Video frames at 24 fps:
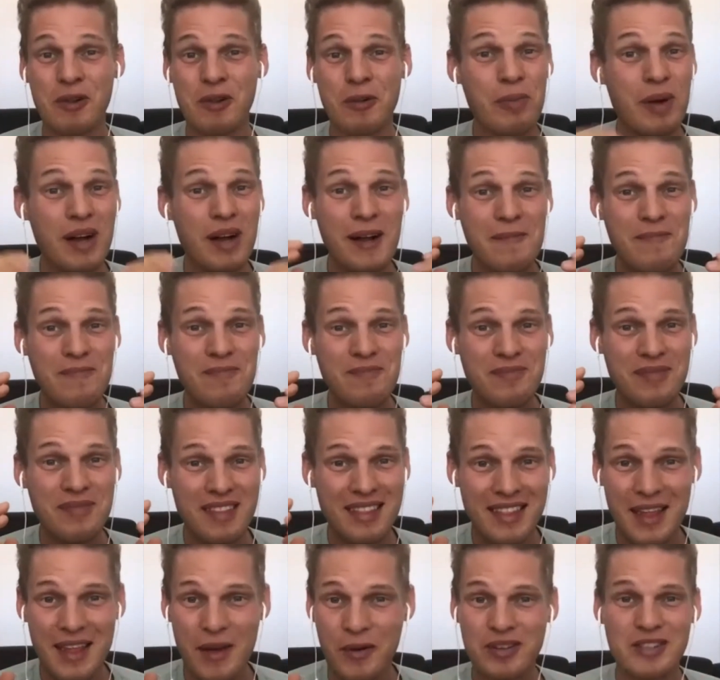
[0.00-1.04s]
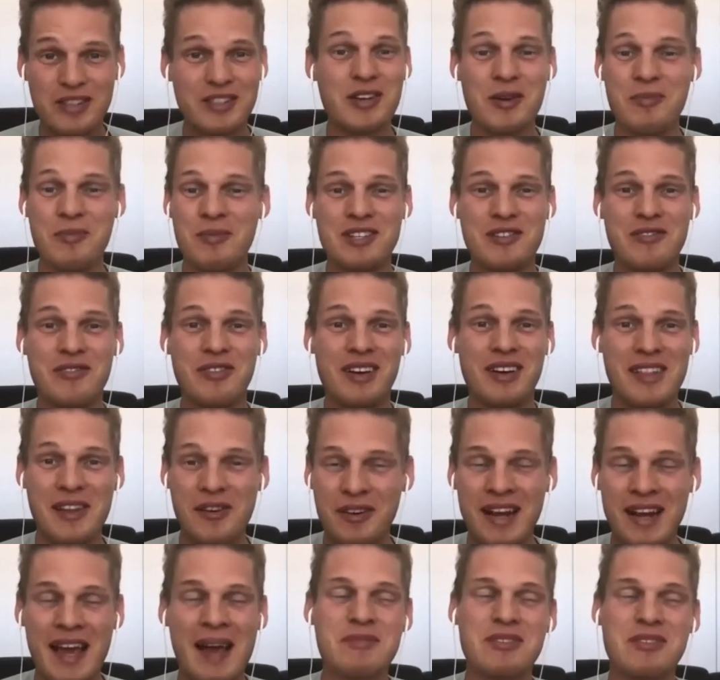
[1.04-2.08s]
But they were so much fun. They were an
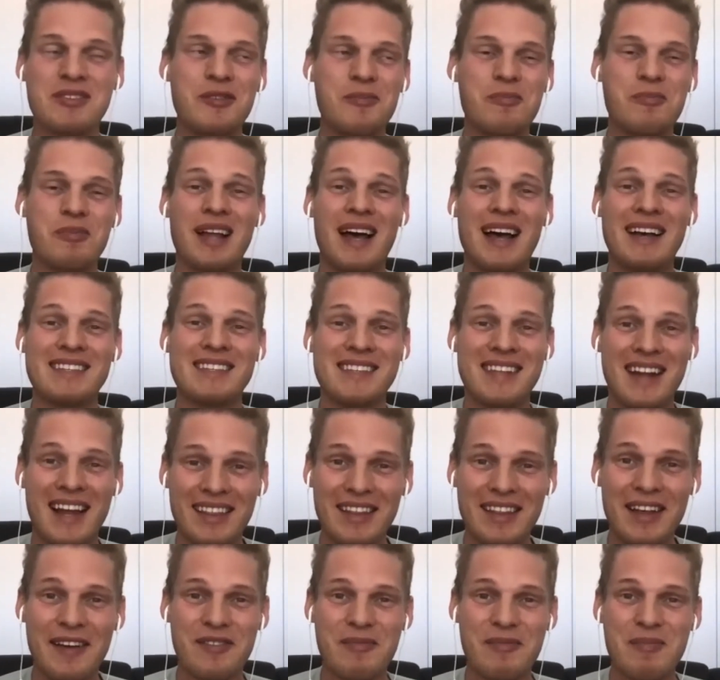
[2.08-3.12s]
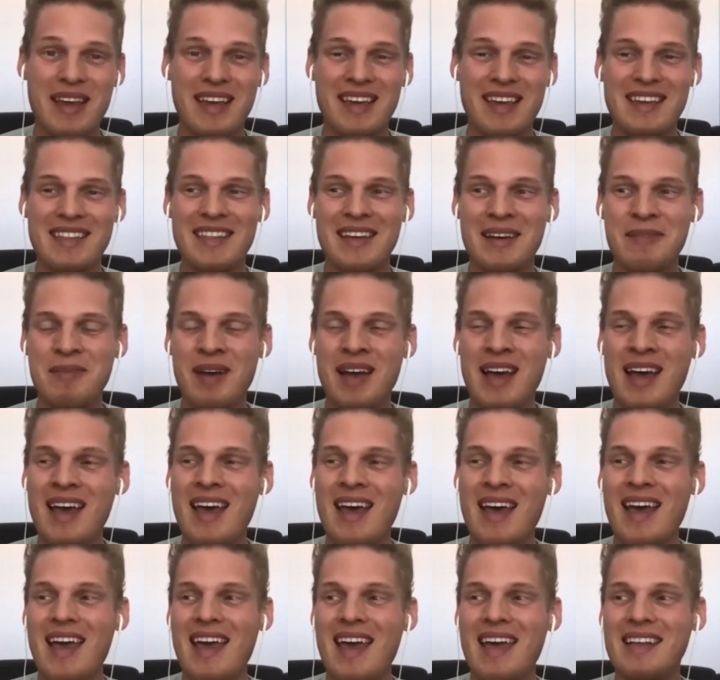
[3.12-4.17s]
absolute blast, and I loved making them.
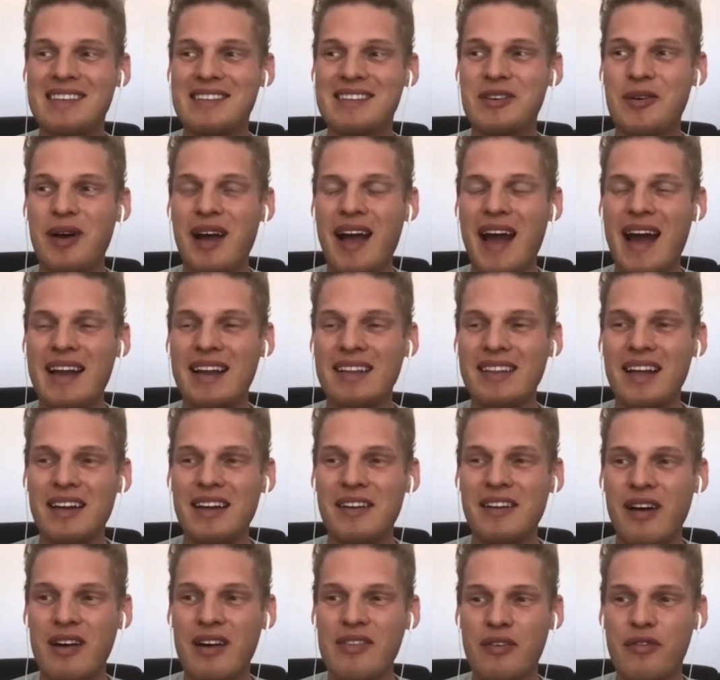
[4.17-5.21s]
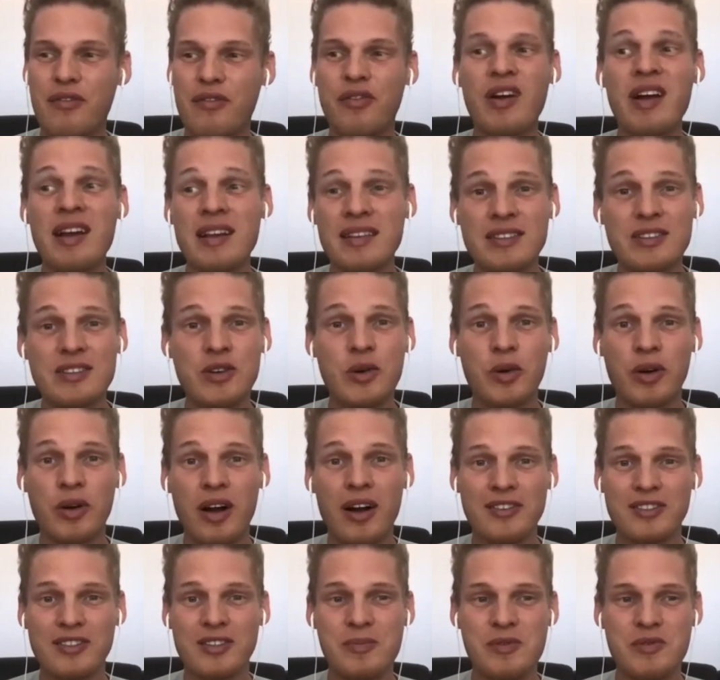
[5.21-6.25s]
And so I had a lot of other friends who were
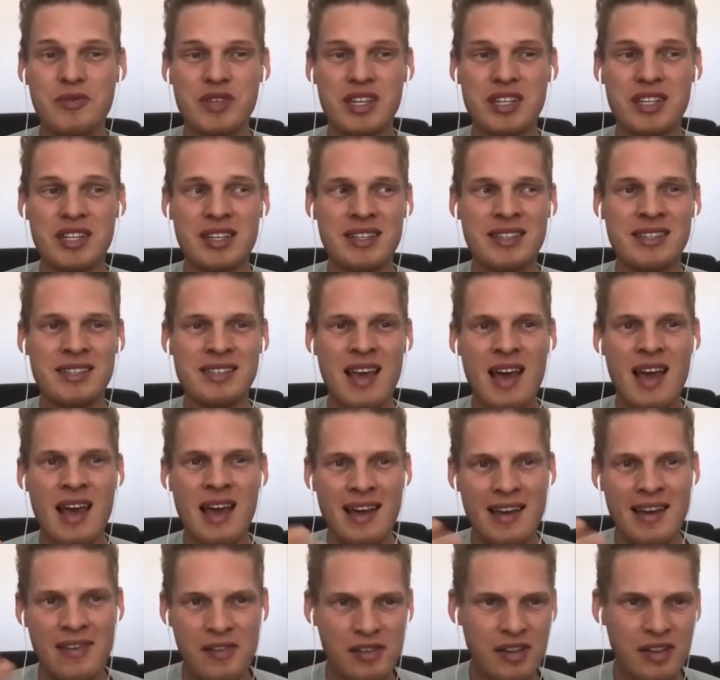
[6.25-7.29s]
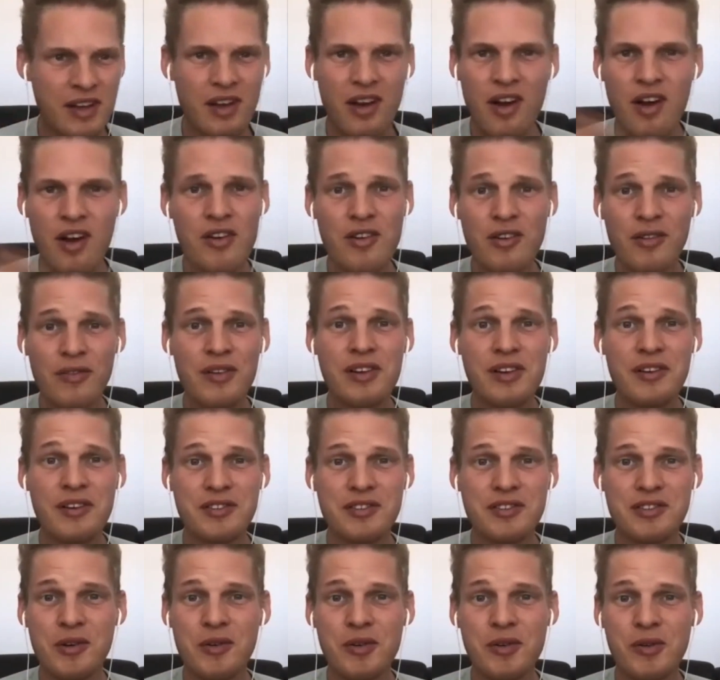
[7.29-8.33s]
also musicians, and they're like, "Oh, your videos are
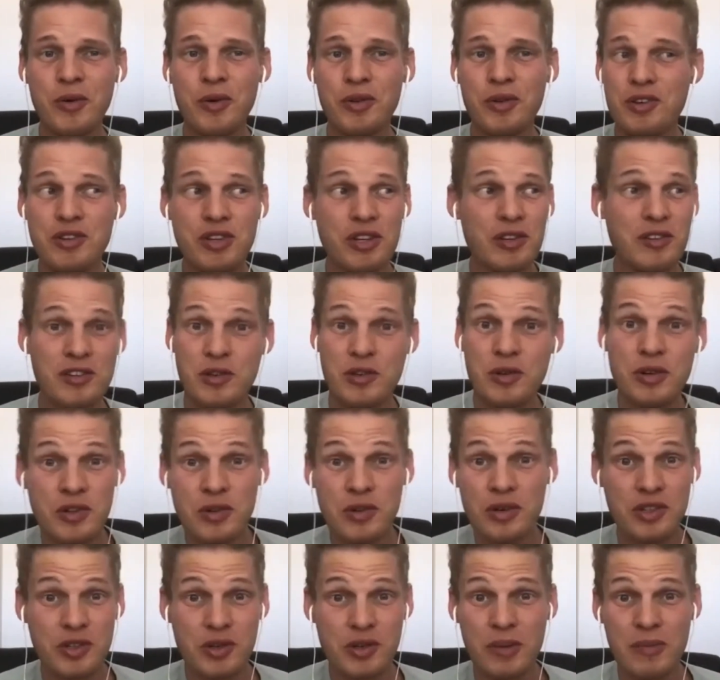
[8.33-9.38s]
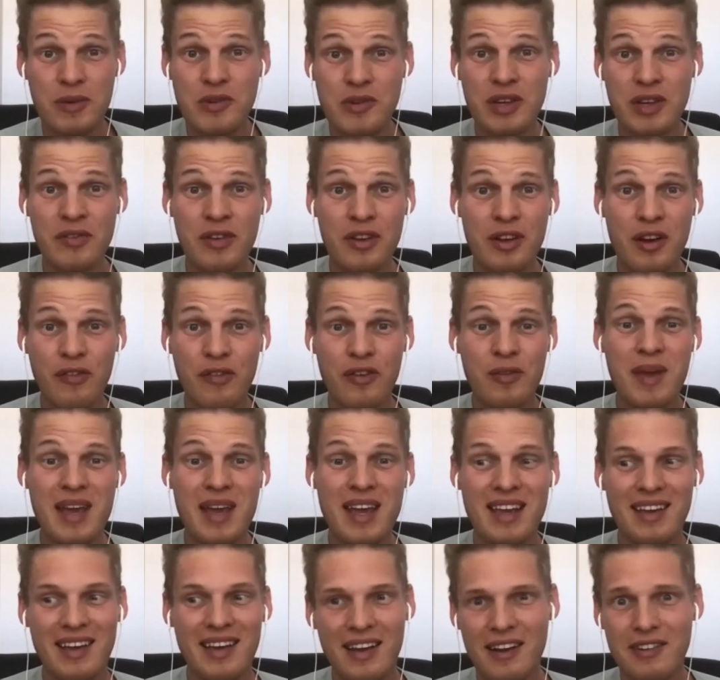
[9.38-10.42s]
so cool. You should shoot a music video for
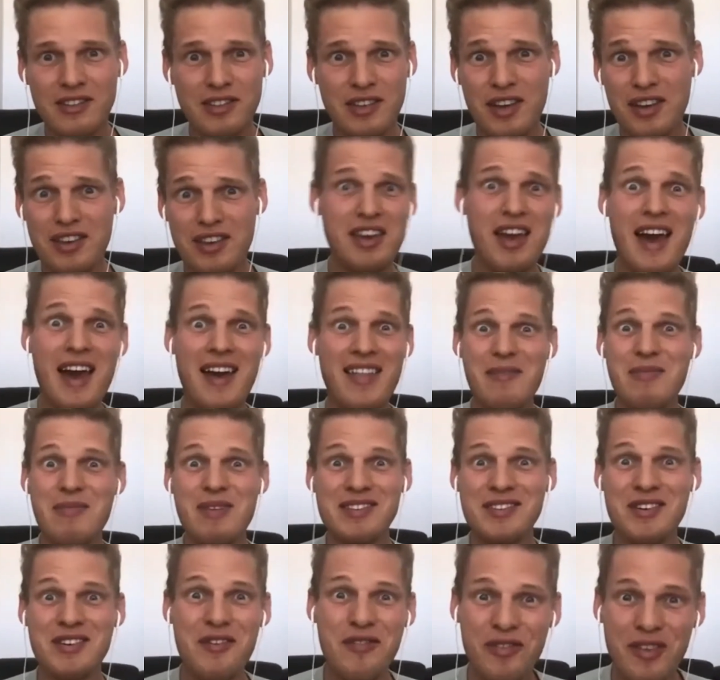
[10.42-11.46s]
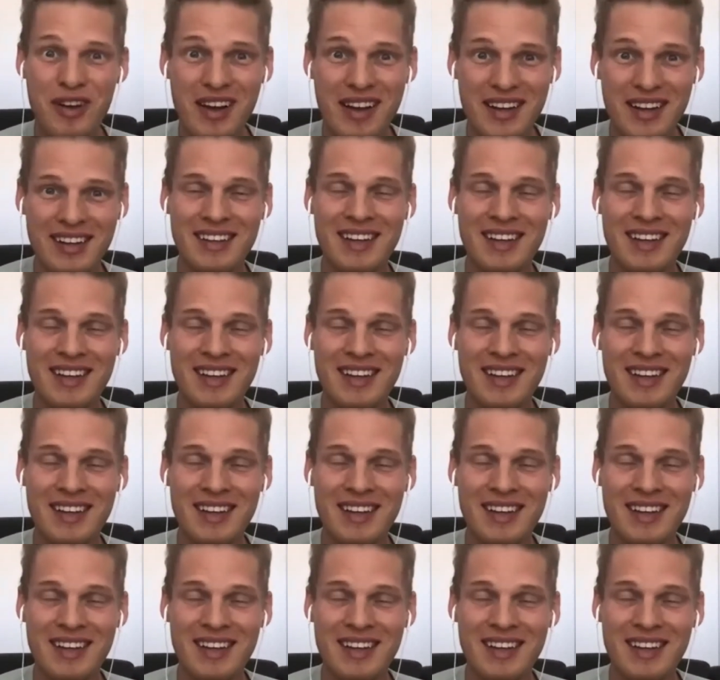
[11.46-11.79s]
me." And I was like, "Yeah, that'd be so fun."